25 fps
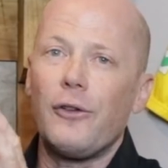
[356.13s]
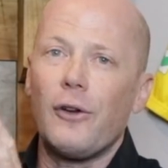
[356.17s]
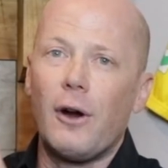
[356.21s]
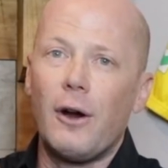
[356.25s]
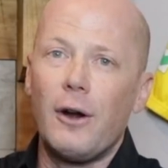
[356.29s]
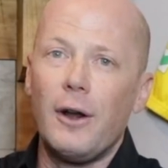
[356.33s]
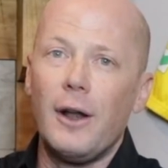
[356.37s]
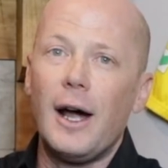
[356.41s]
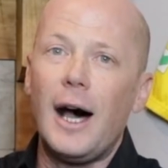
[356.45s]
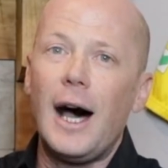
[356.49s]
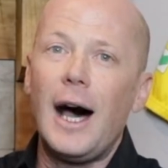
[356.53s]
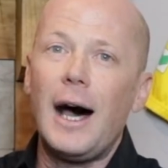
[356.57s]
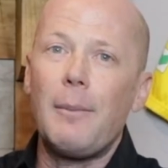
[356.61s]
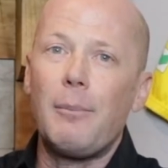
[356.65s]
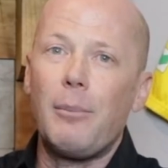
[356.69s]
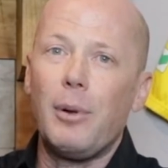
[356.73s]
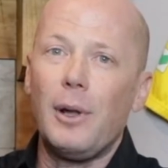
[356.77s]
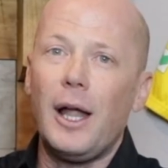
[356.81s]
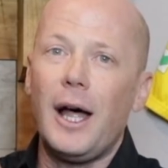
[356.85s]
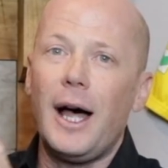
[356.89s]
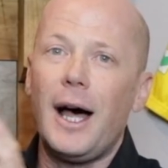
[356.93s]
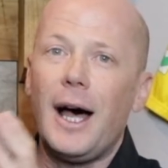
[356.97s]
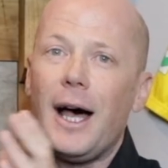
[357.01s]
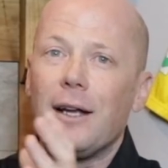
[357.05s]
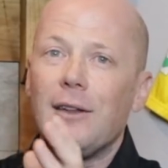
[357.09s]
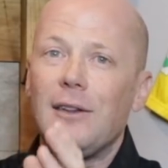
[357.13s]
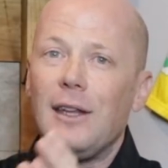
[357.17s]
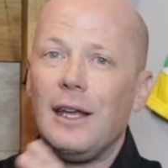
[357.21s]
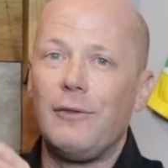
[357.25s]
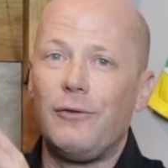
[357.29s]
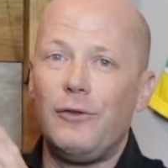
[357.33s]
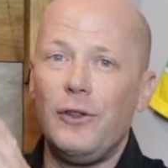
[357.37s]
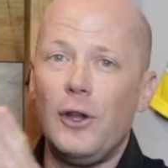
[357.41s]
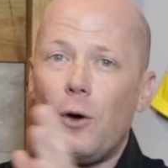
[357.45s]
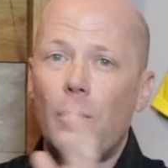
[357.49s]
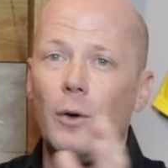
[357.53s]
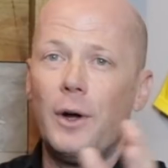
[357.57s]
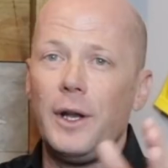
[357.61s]
are not blocked, if
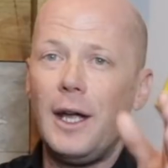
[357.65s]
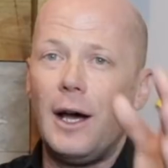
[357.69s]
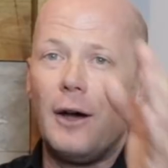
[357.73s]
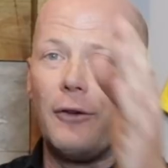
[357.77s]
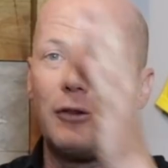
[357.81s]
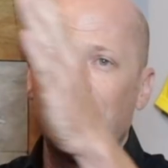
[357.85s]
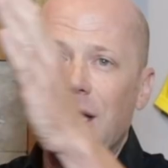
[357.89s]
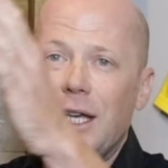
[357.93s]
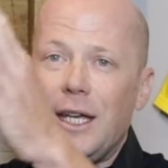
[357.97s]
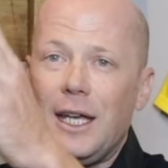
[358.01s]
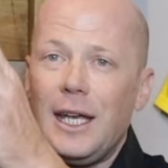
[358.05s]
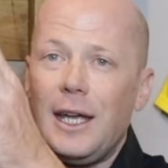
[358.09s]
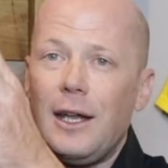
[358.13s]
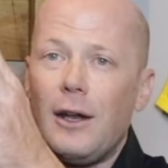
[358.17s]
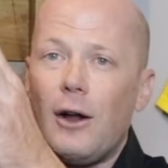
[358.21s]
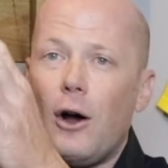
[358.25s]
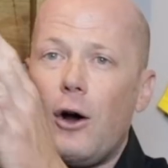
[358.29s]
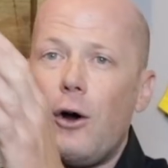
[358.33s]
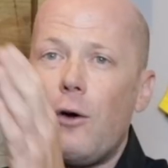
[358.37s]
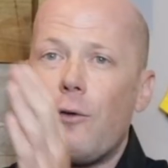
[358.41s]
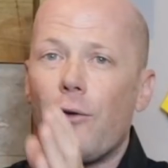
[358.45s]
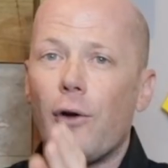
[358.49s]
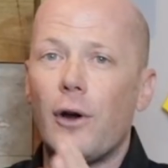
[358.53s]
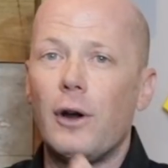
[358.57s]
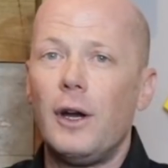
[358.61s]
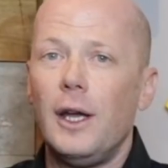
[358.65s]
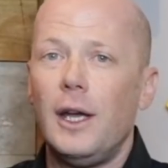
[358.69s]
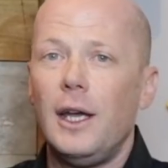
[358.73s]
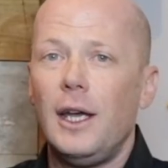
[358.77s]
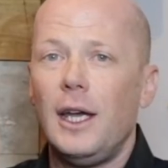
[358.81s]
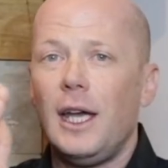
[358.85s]
no one else can get over,